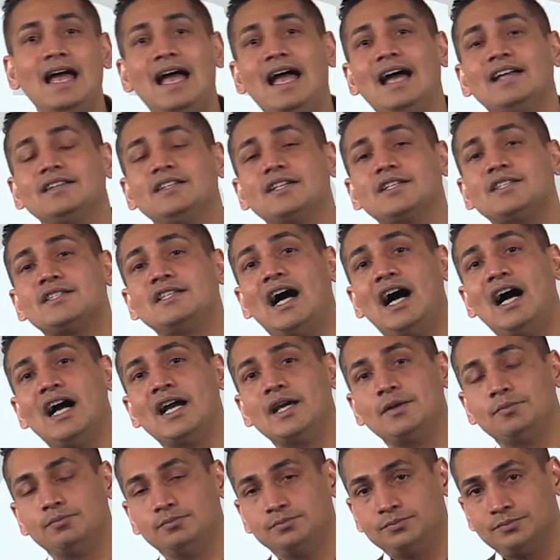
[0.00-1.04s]
and the
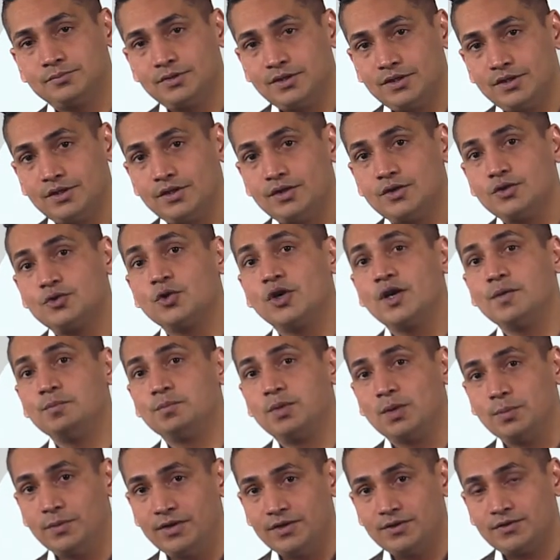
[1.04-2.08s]
time to
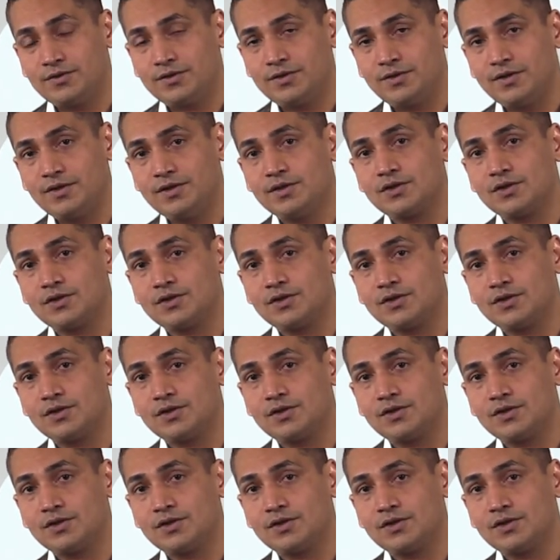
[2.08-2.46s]
implement